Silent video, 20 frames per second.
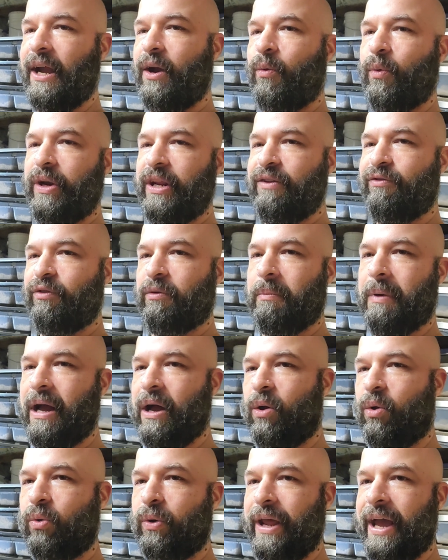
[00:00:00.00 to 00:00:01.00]
equity from
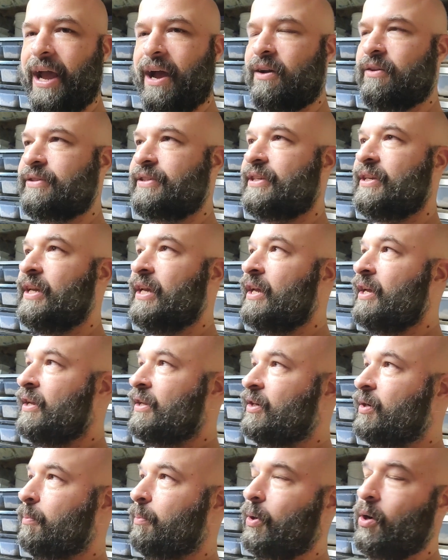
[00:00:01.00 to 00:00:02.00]
my old house
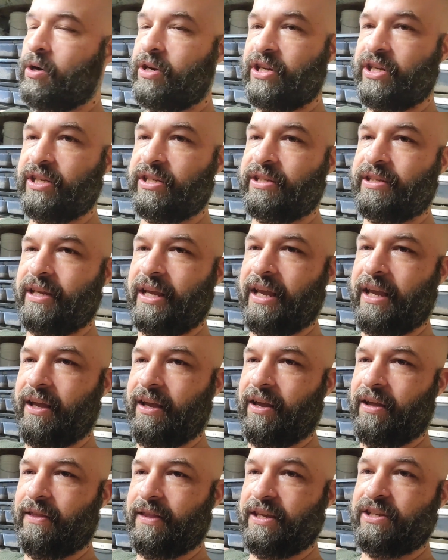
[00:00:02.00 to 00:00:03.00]
to purchase
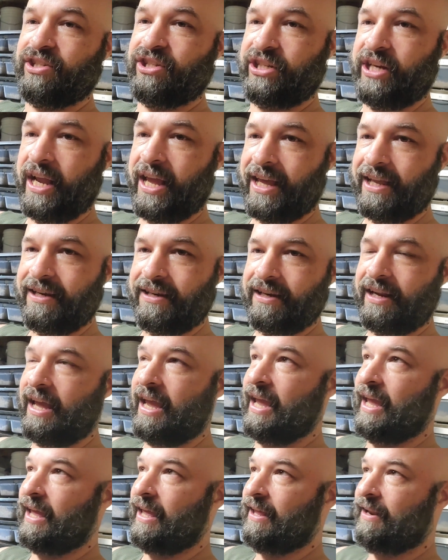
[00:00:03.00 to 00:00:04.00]
this shed.
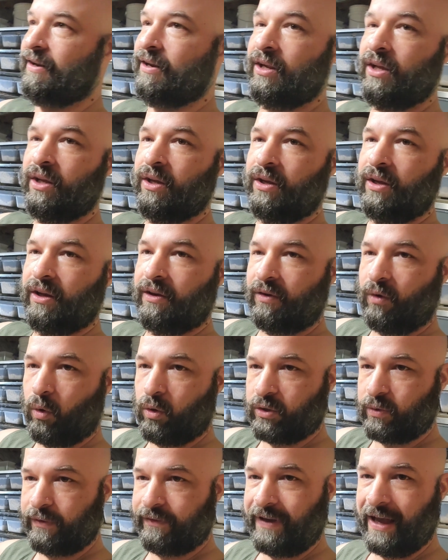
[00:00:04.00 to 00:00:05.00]
And of
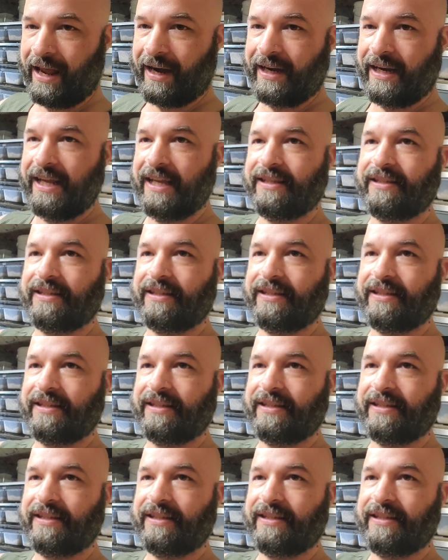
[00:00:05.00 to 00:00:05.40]
course, we've got it